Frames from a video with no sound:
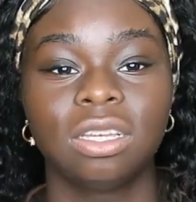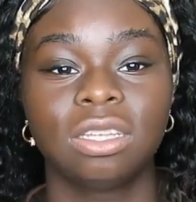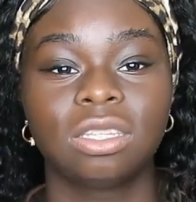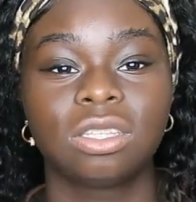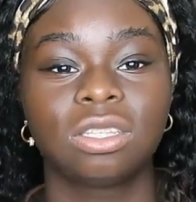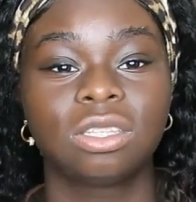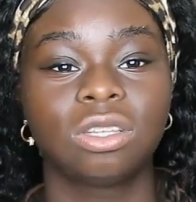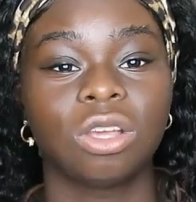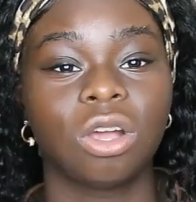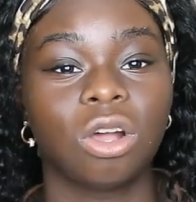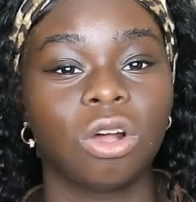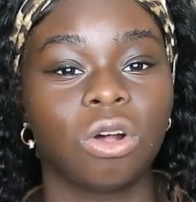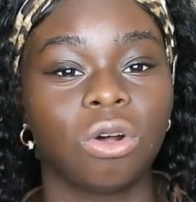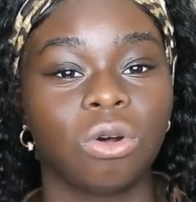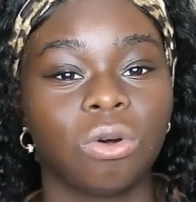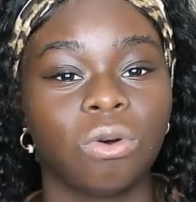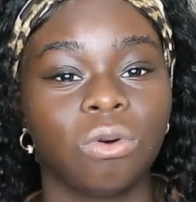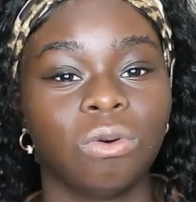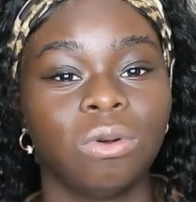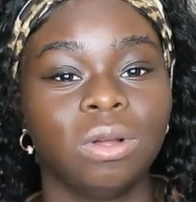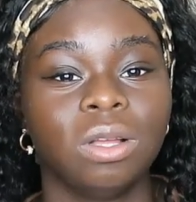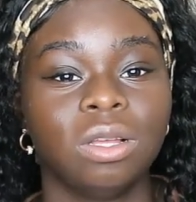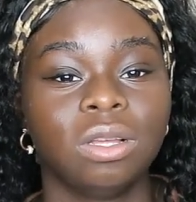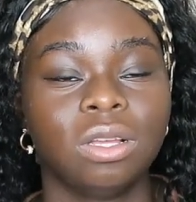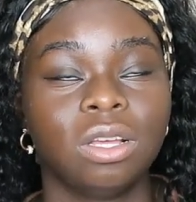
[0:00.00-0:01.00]

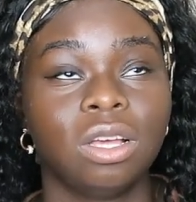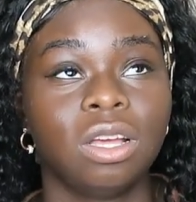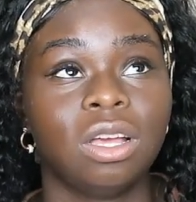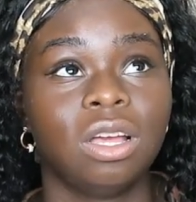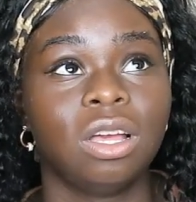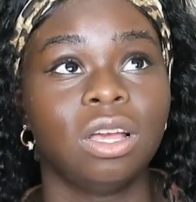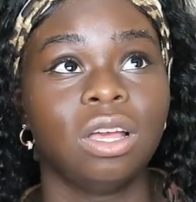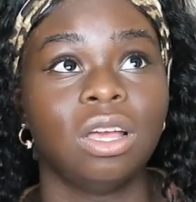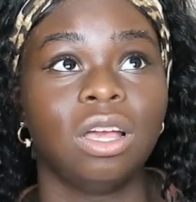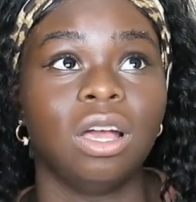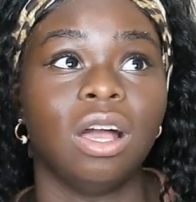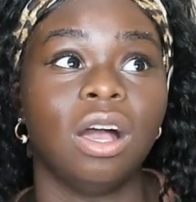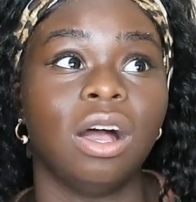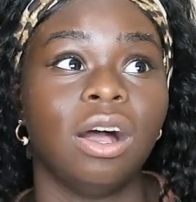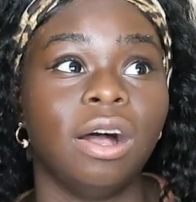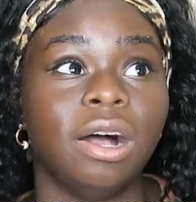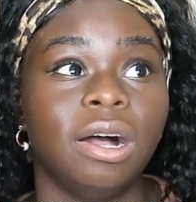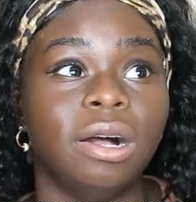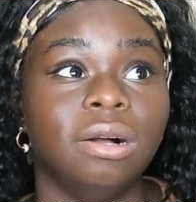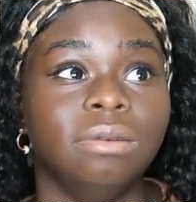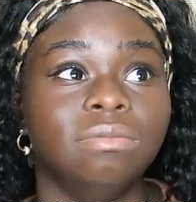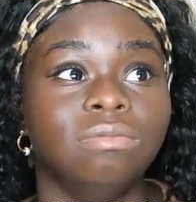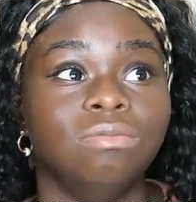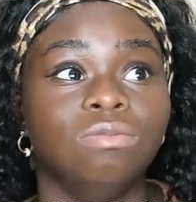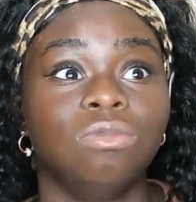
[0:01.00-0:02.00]
So
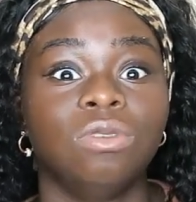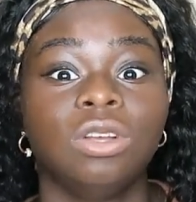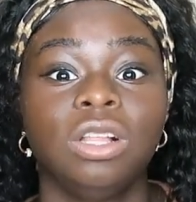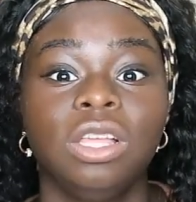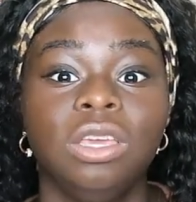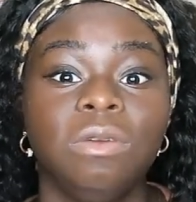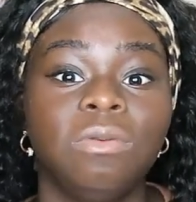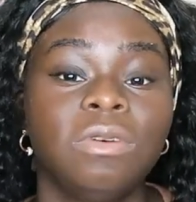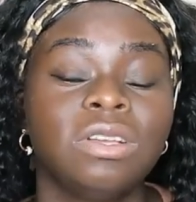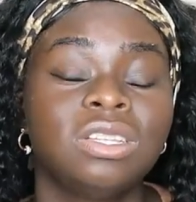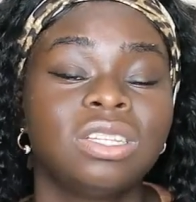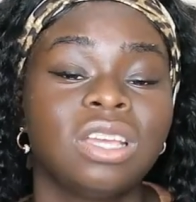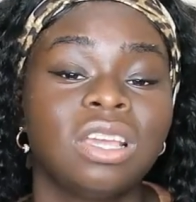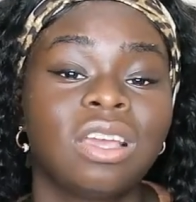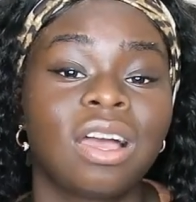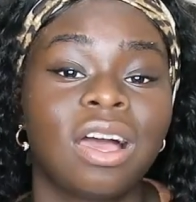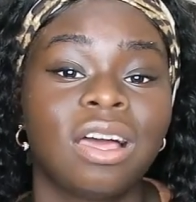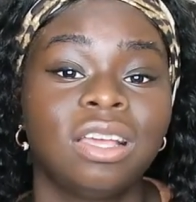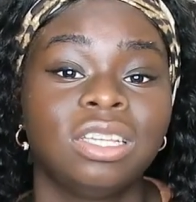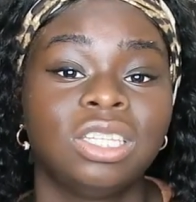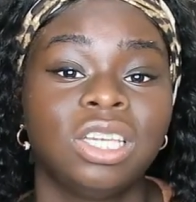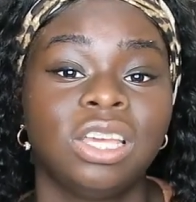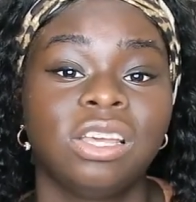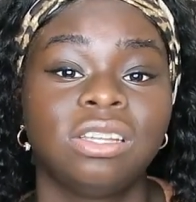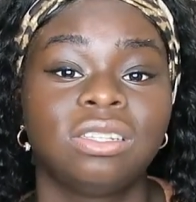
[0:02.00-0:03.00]
really wish I
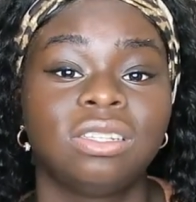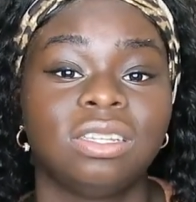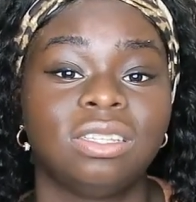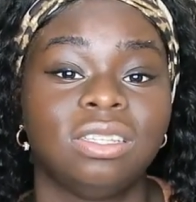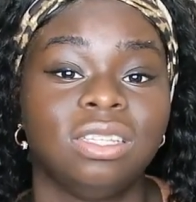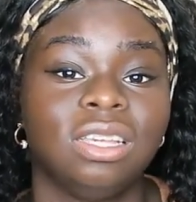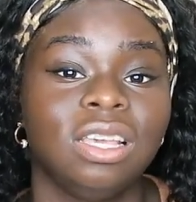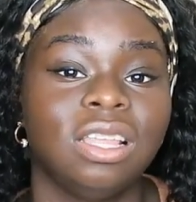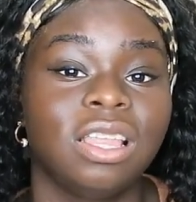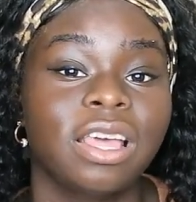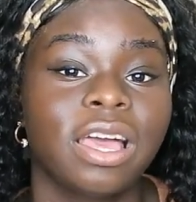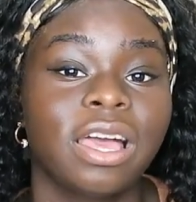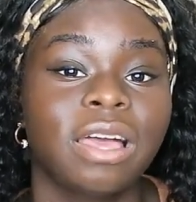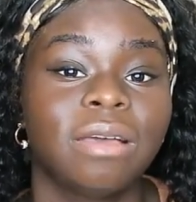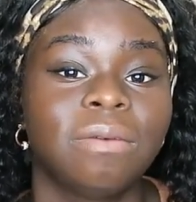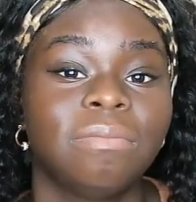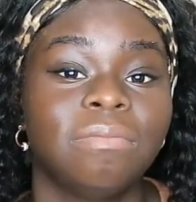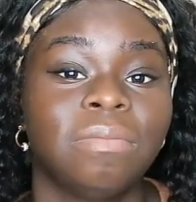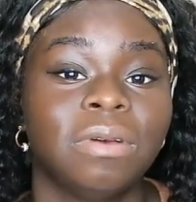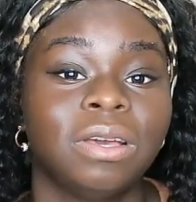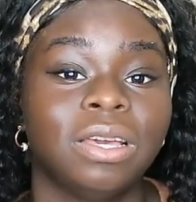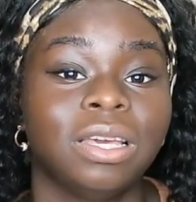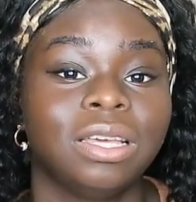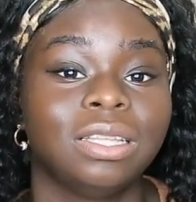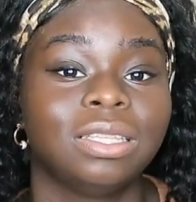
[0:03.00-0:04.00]
got a chance to see
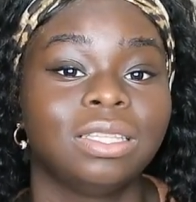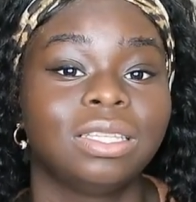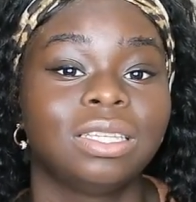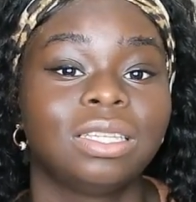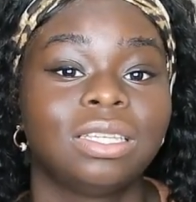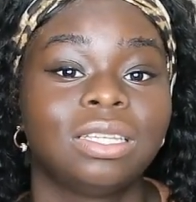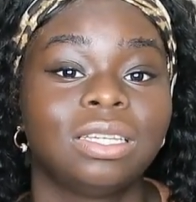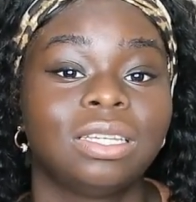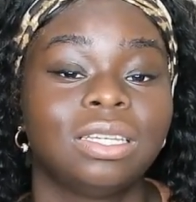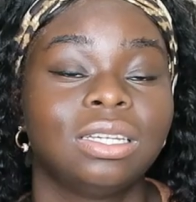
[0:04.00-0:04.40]
that, but